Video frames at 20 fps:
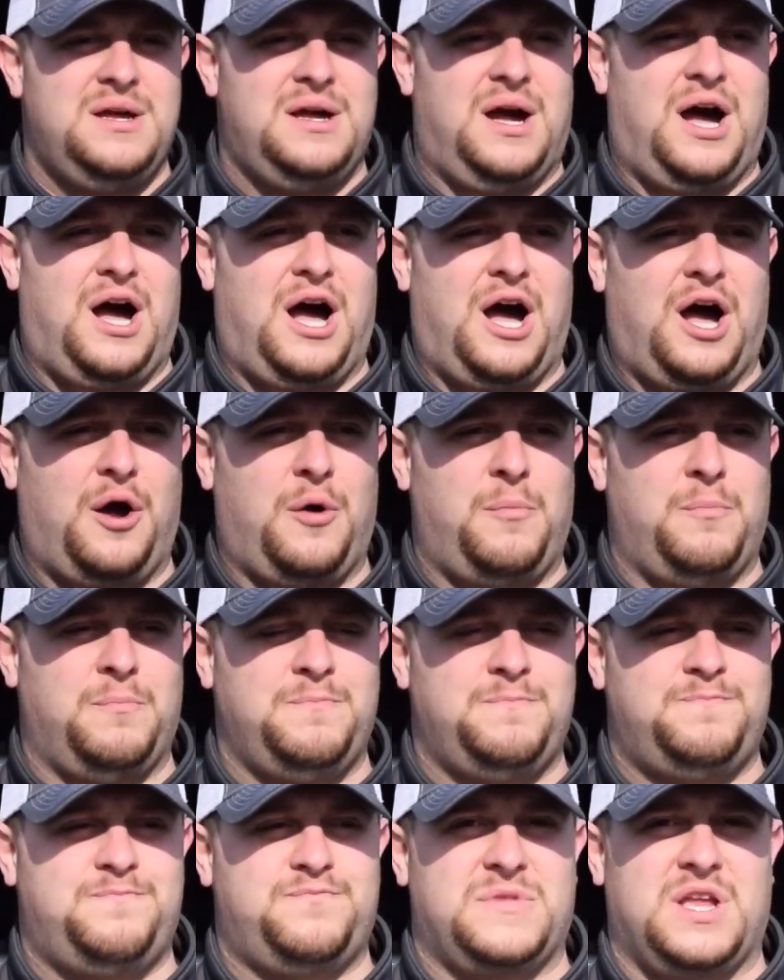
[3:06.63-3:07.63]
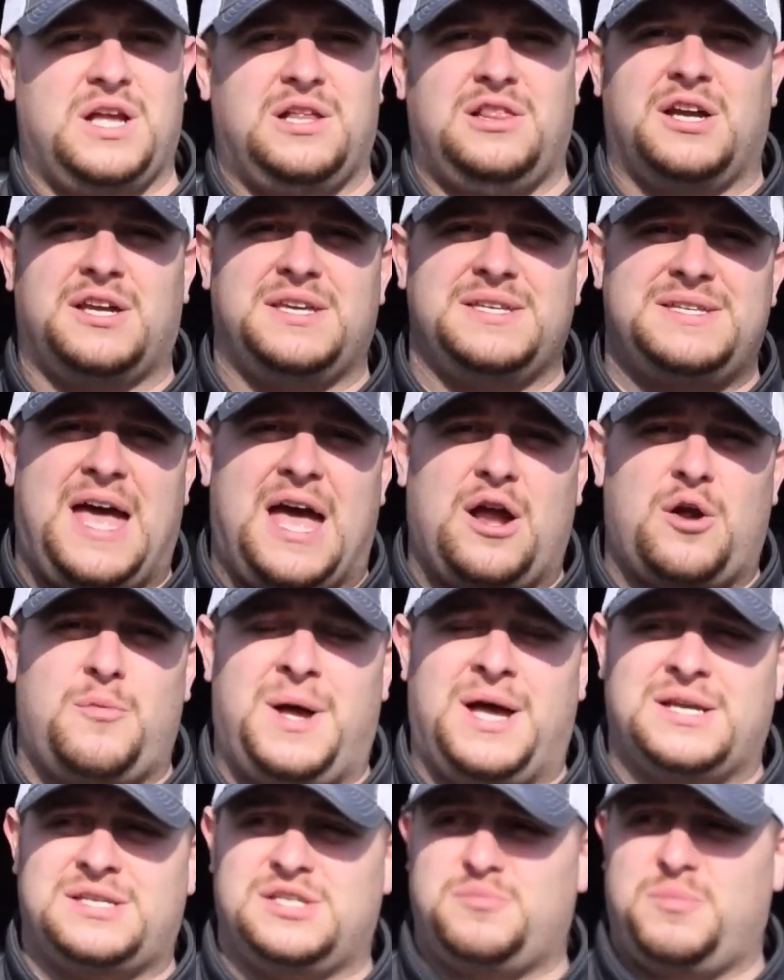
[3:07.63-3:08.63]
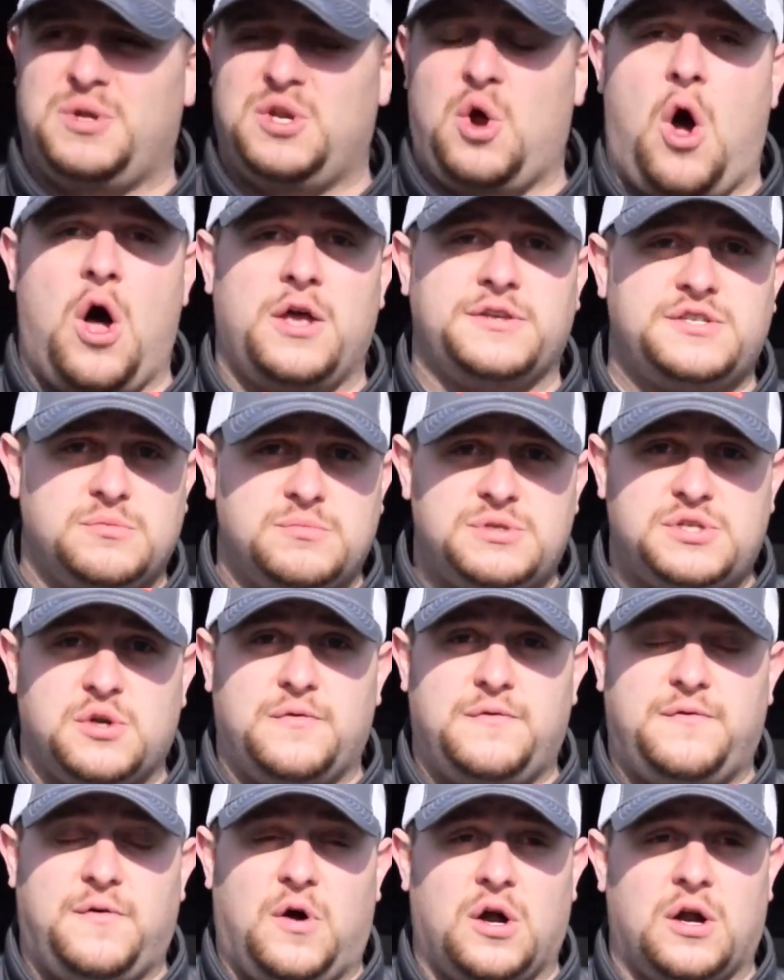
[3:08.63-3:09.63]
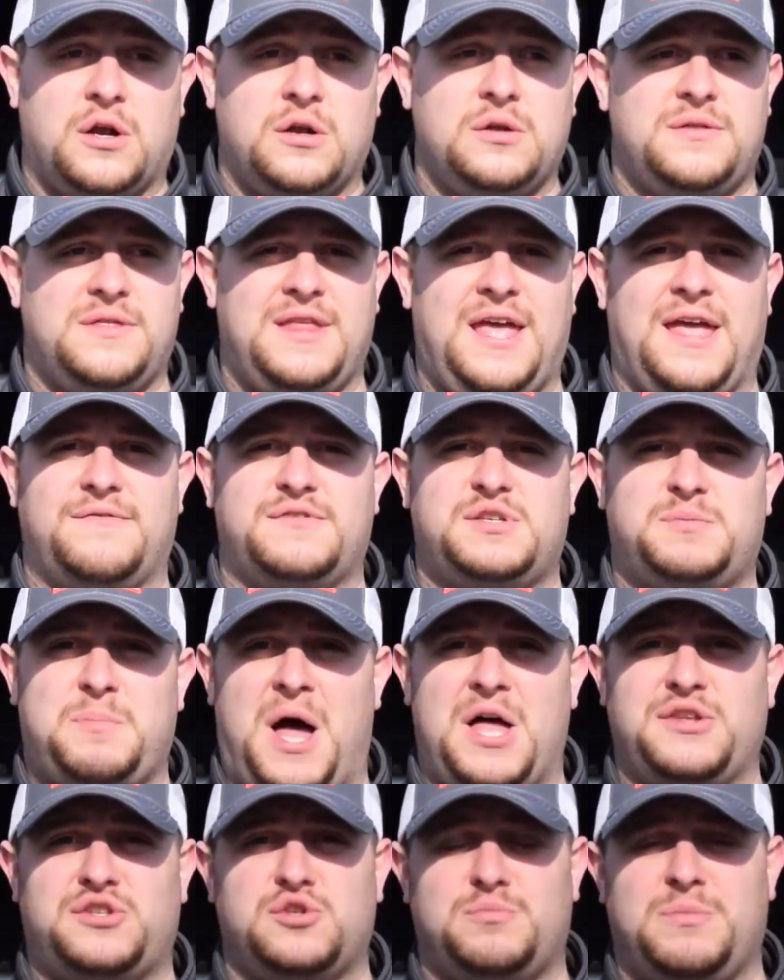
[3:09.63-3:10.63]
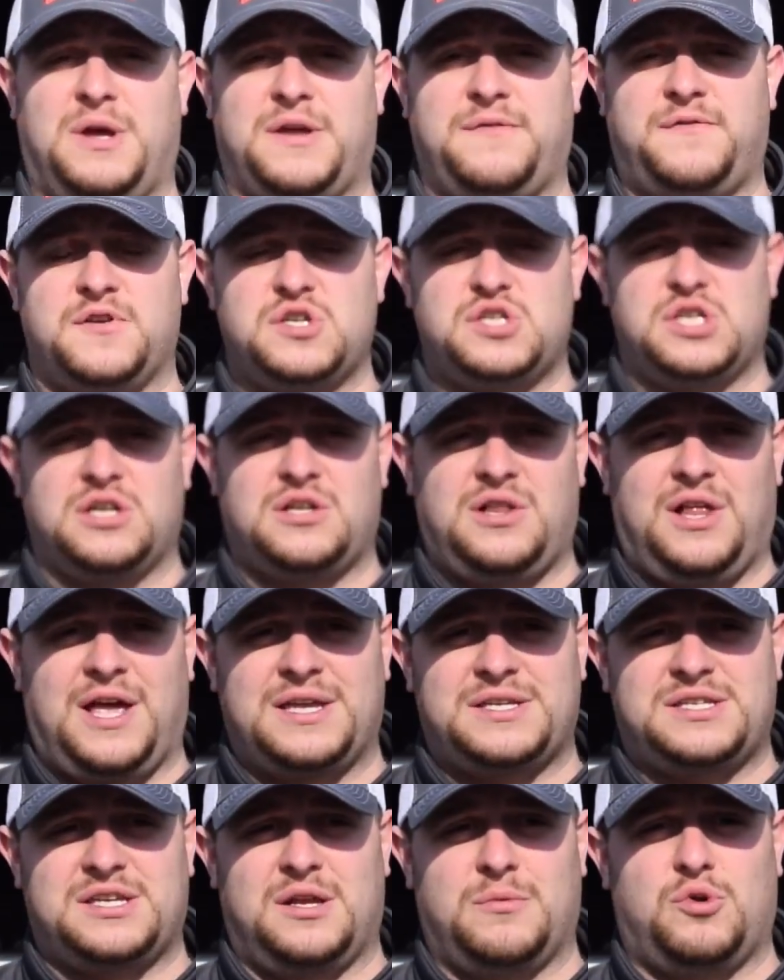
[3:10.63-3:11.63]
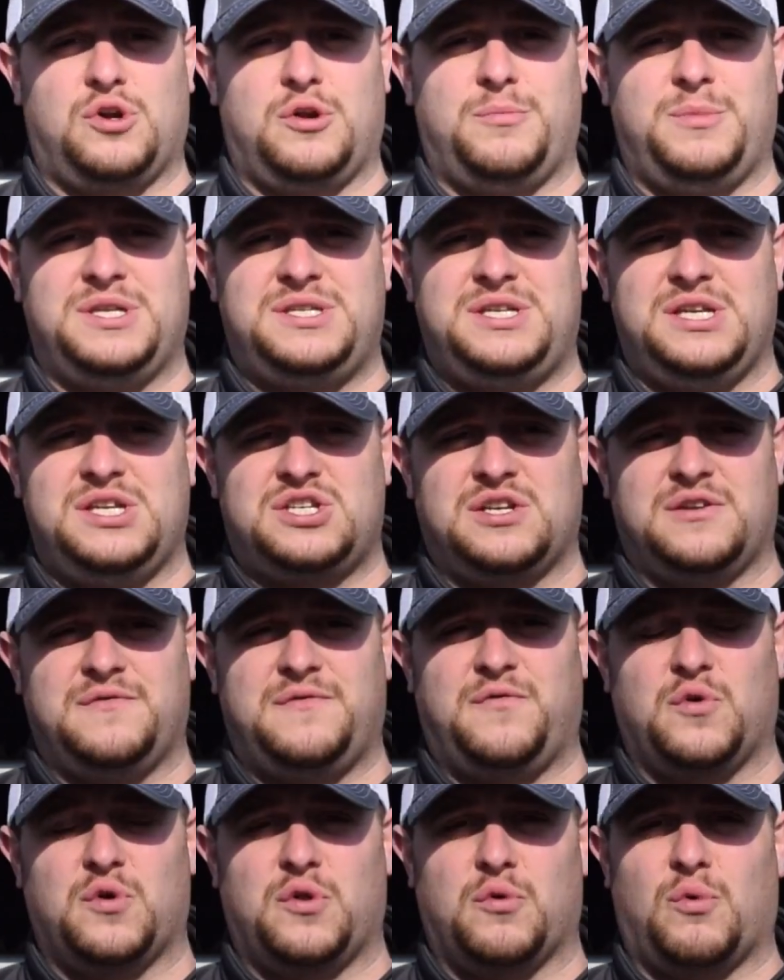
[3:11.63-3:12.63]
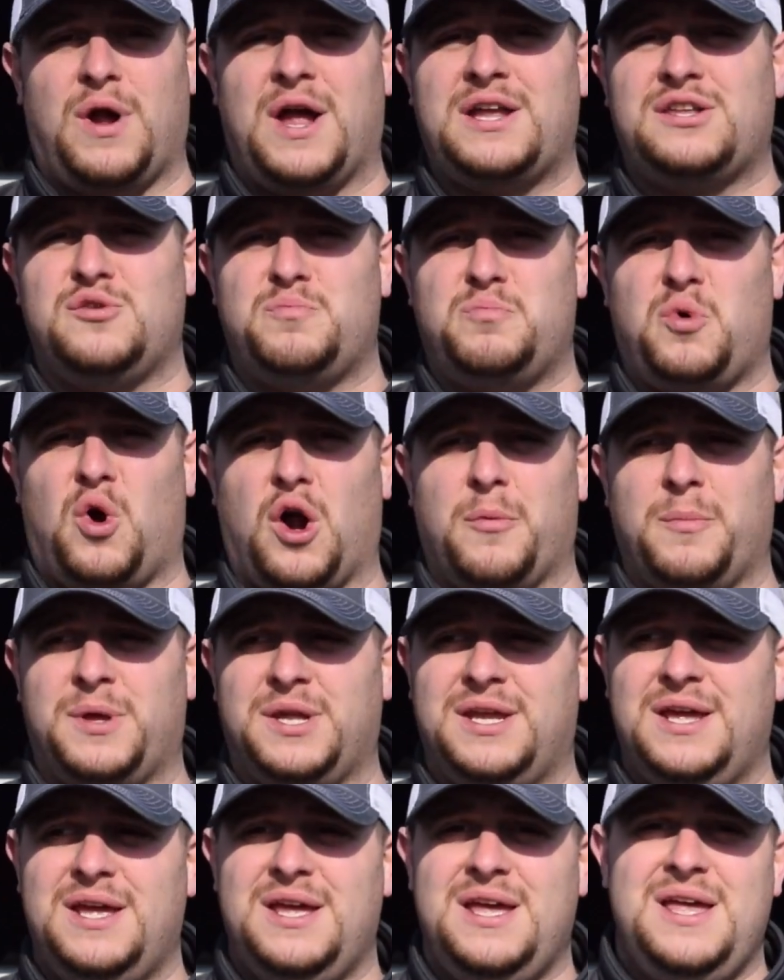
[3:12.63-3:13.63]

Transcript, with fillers: Um, Lucky Tackle Box has been awesome so far. They have sponsored my fishing class that I'm going to be teaching for the rec department.